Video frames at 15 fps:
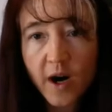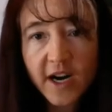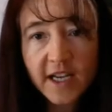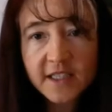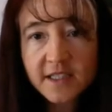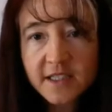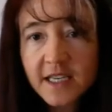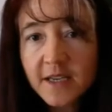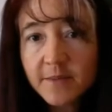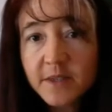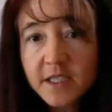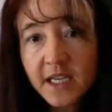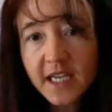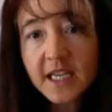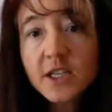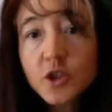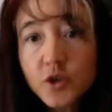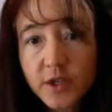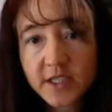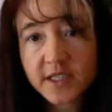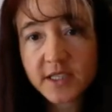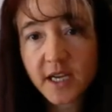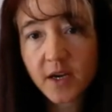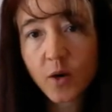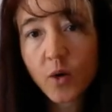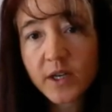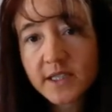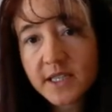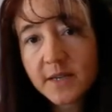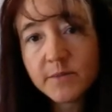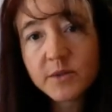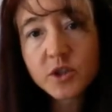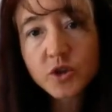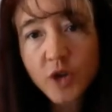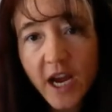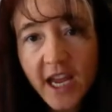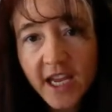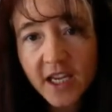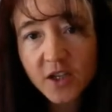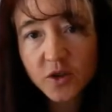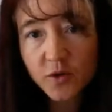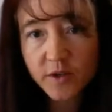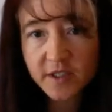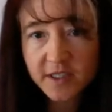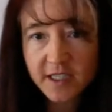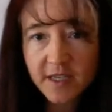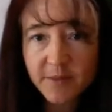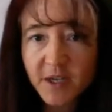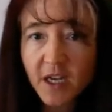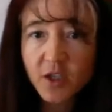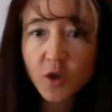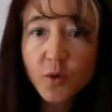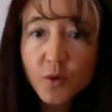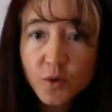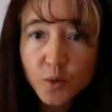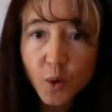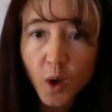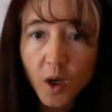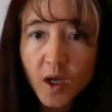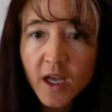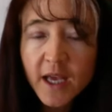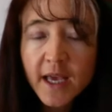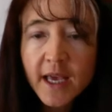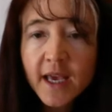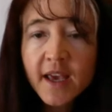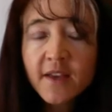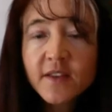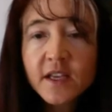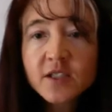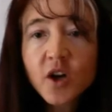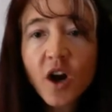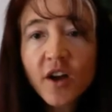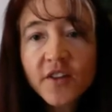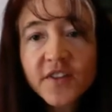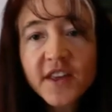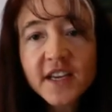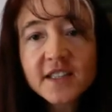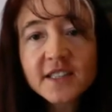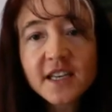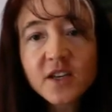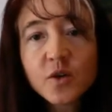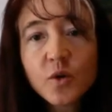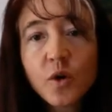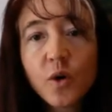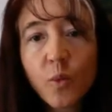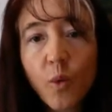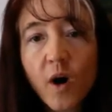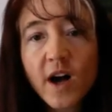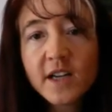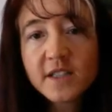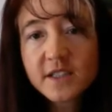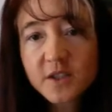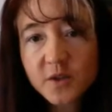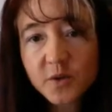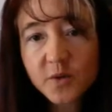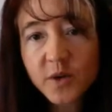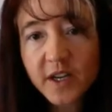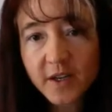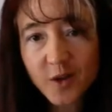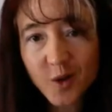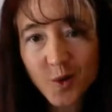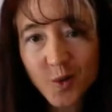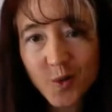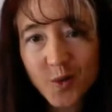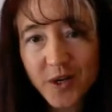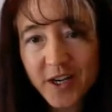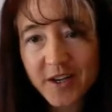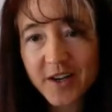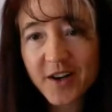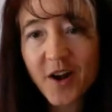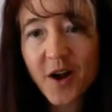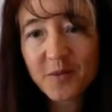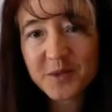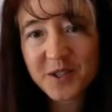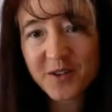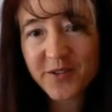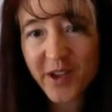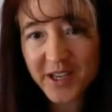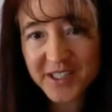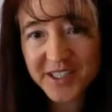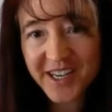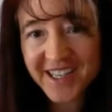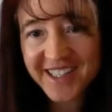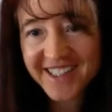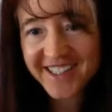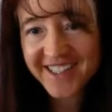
it seemed interesting, or it seemed strange, or it seemed unusual. These are all things that you'll want to include in an observation.